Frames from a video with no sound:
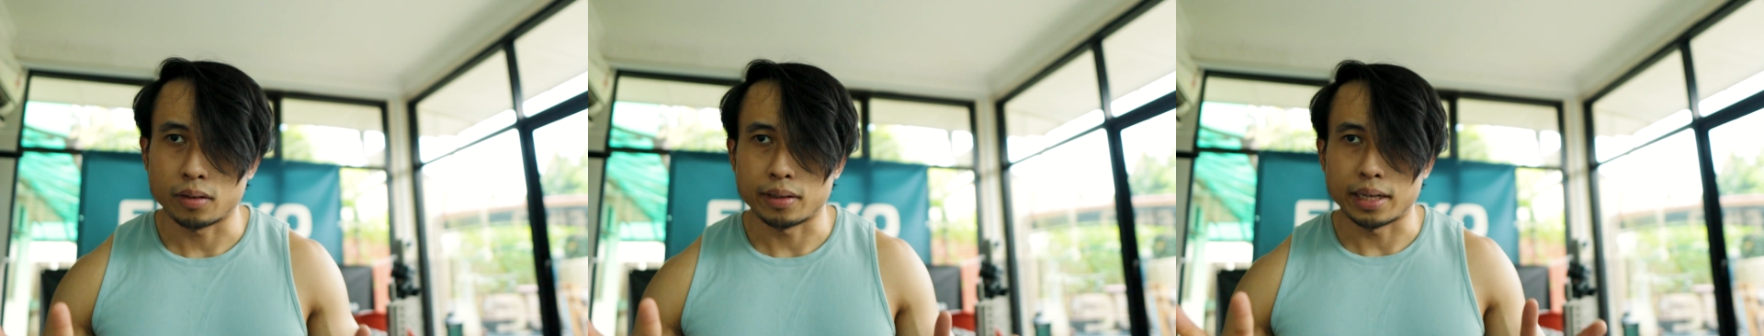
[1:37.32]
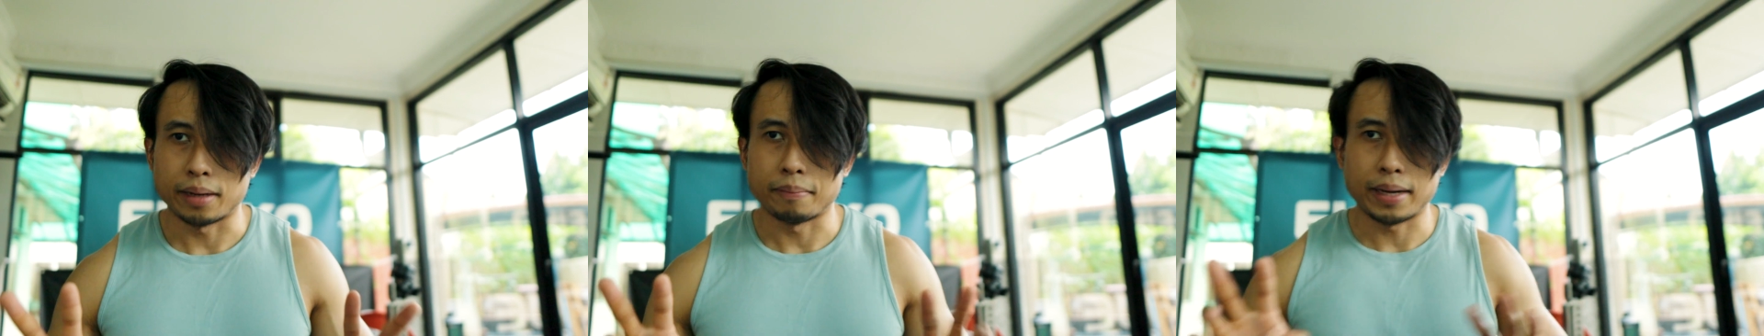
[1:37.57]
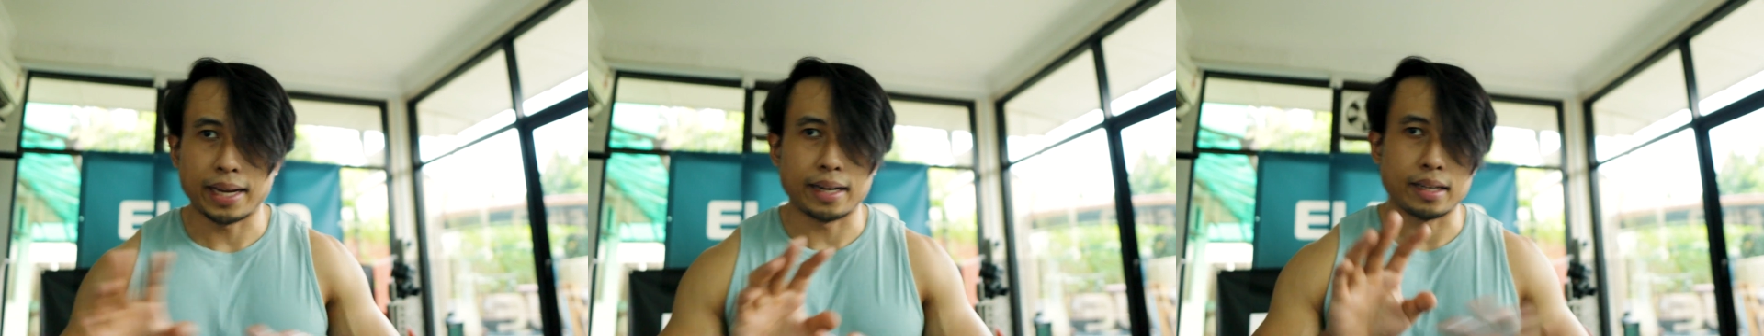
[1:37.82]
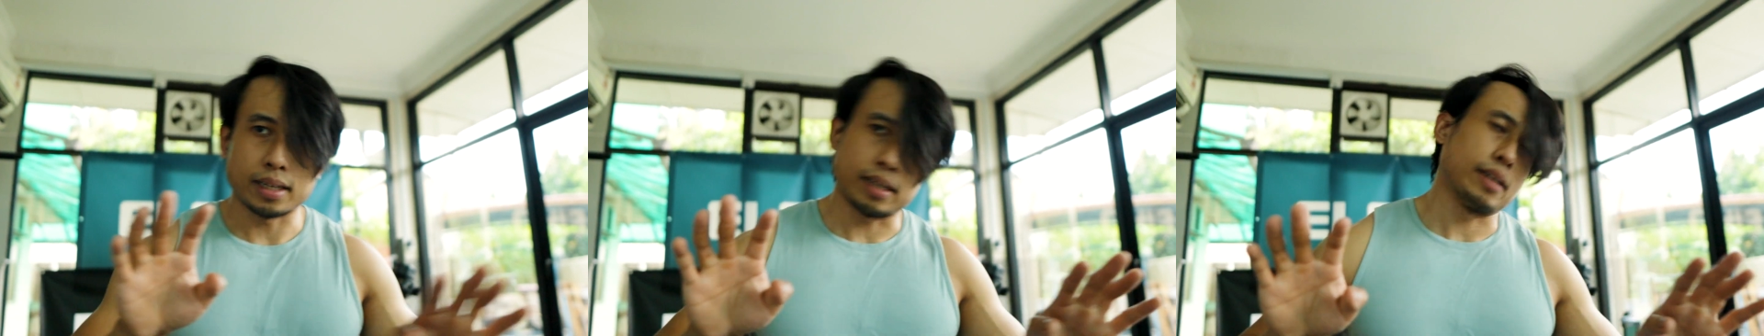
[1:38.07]
on them,
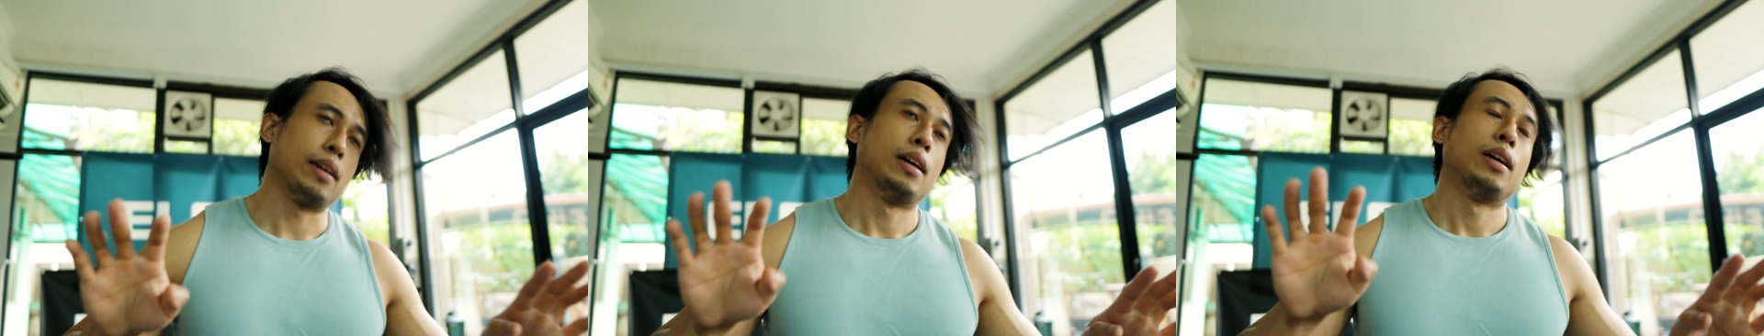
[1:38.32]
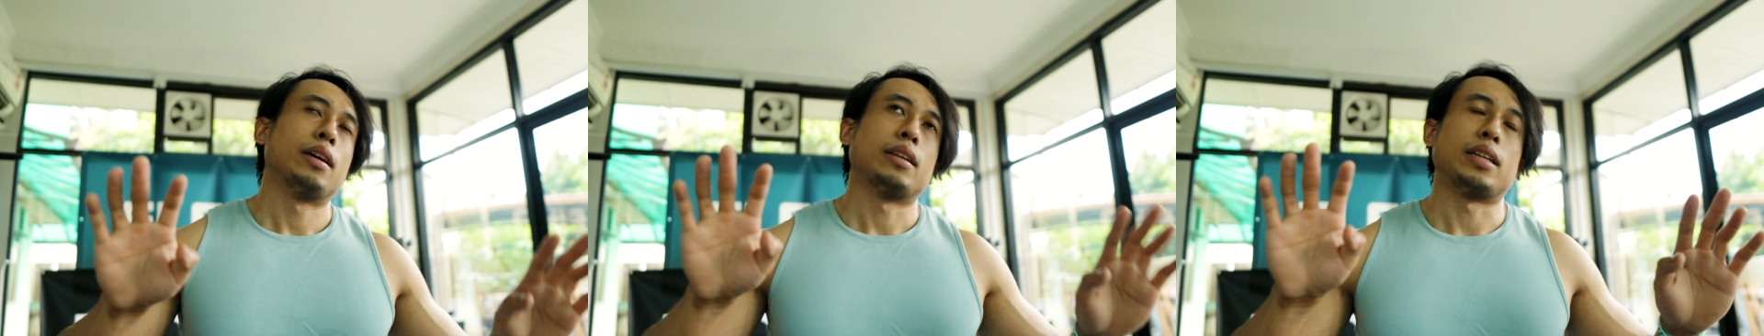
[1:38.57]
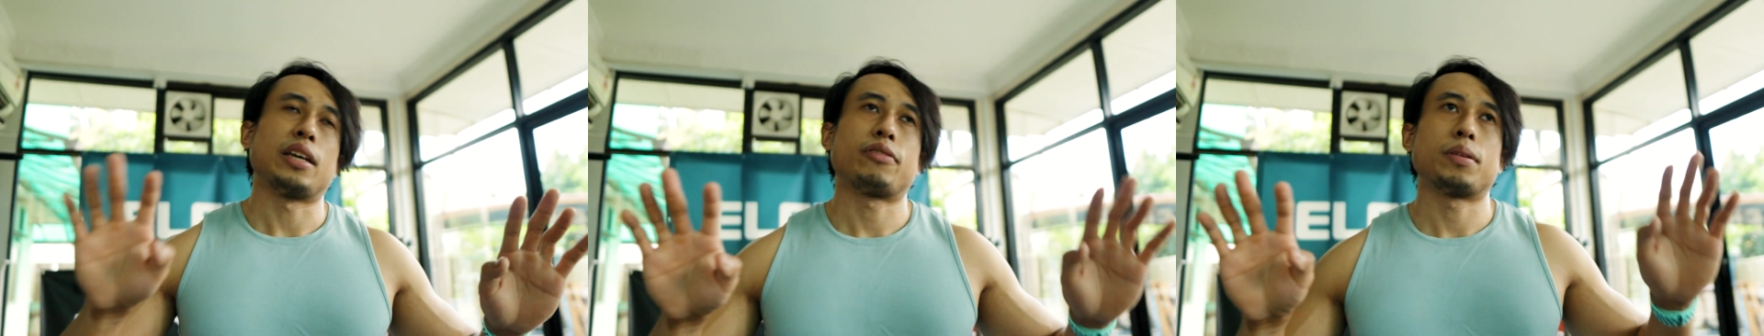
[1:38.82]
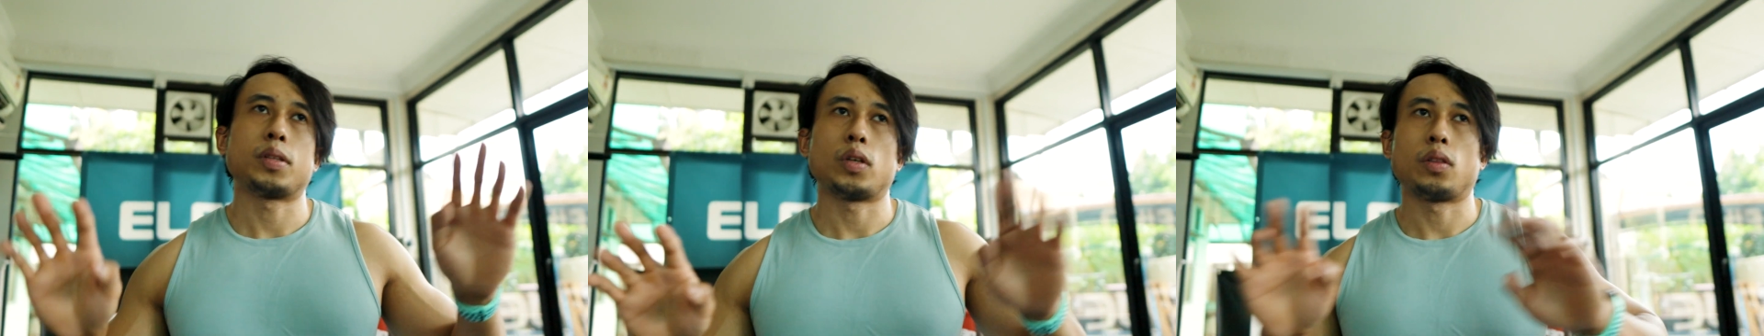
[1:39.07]
and the
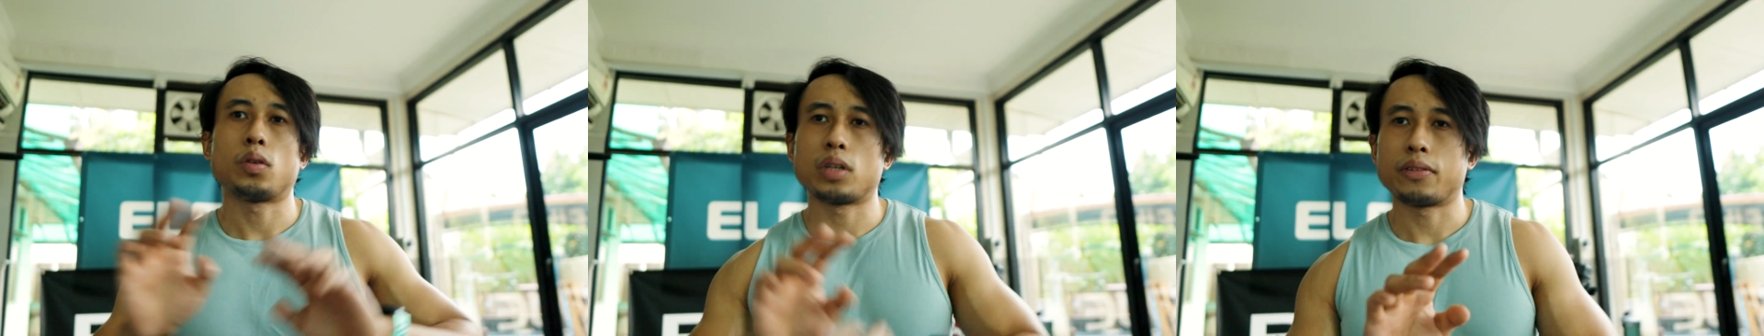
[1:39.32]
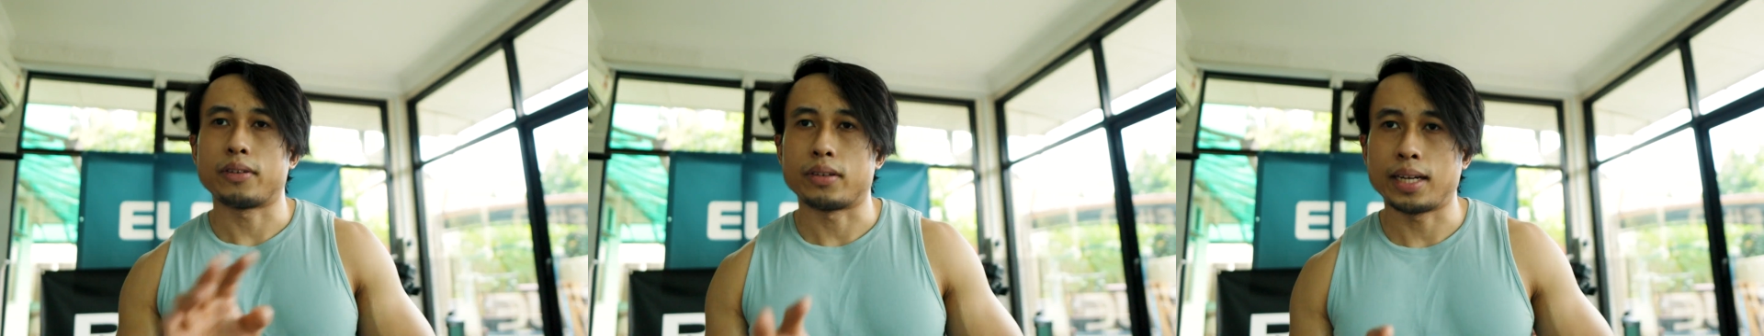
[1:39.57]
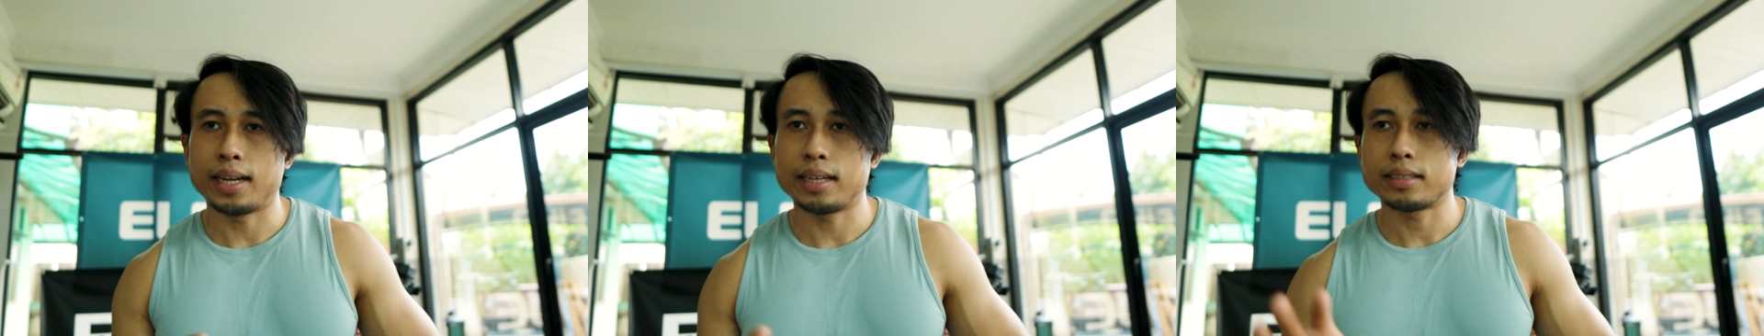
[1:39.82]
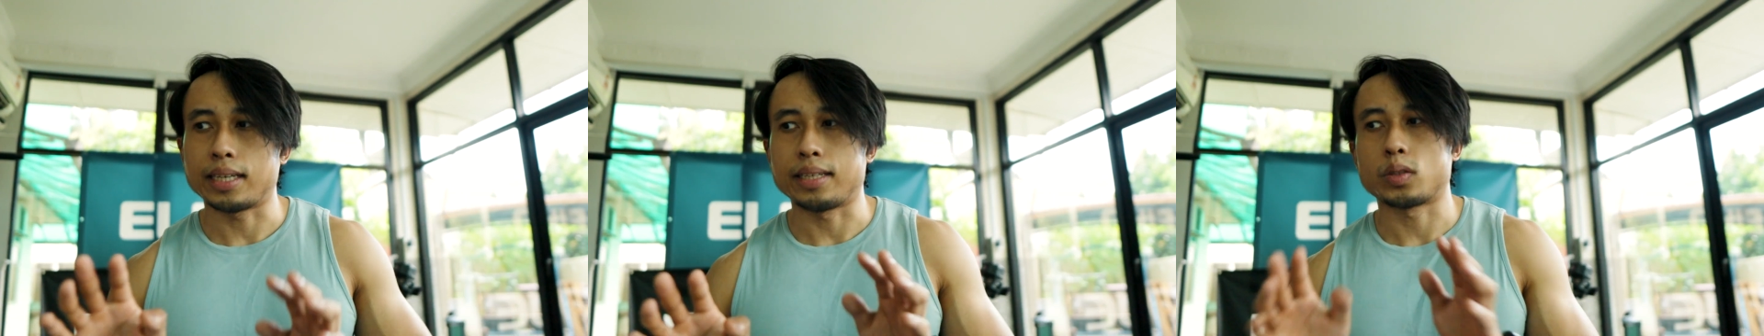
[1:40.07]
difference between two different
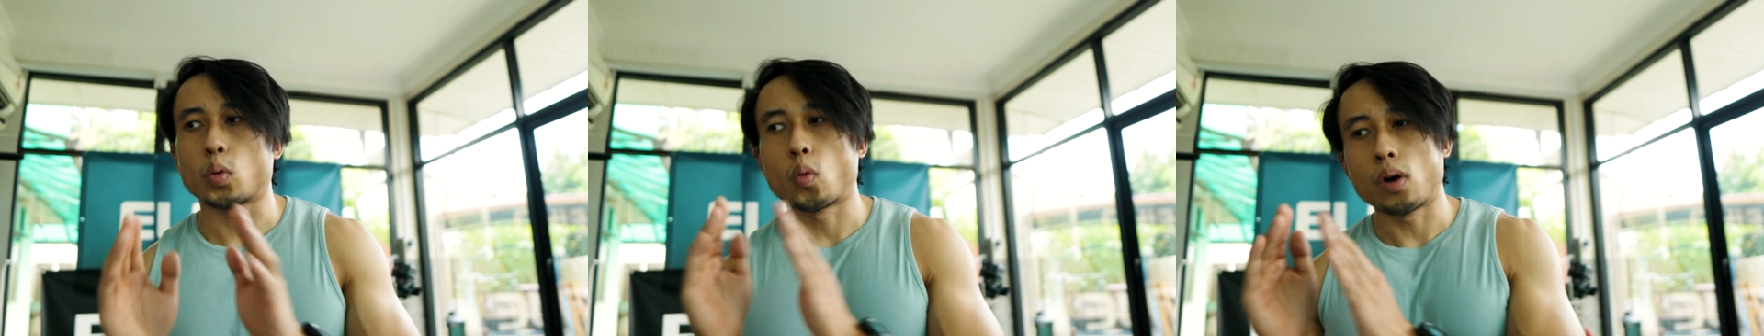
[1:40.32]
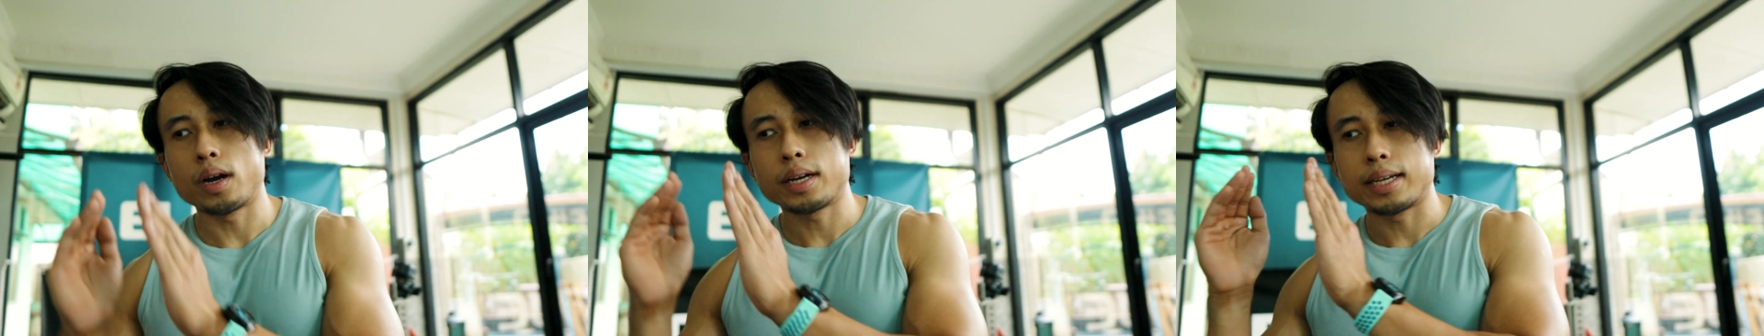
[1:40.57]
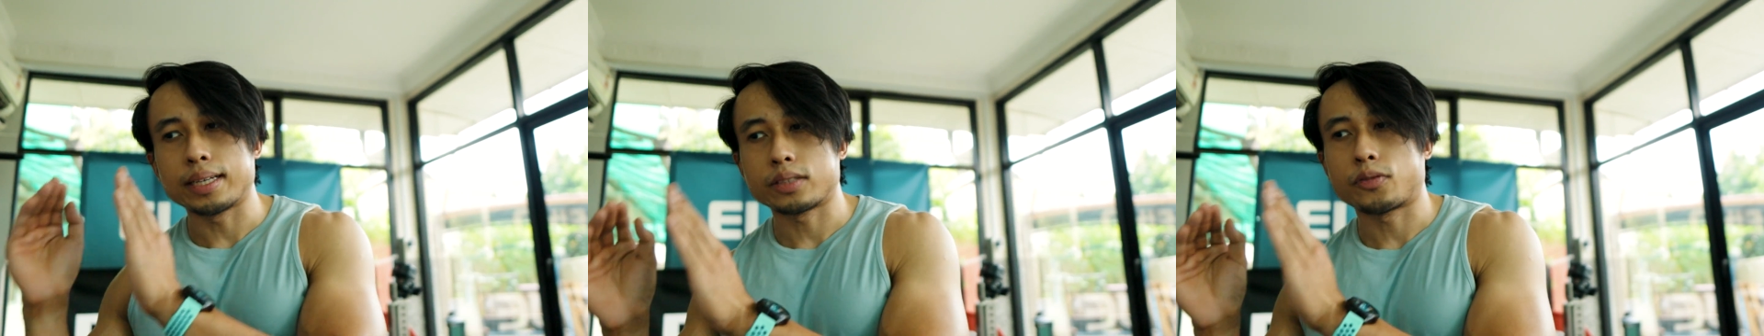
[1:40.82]
rings is one is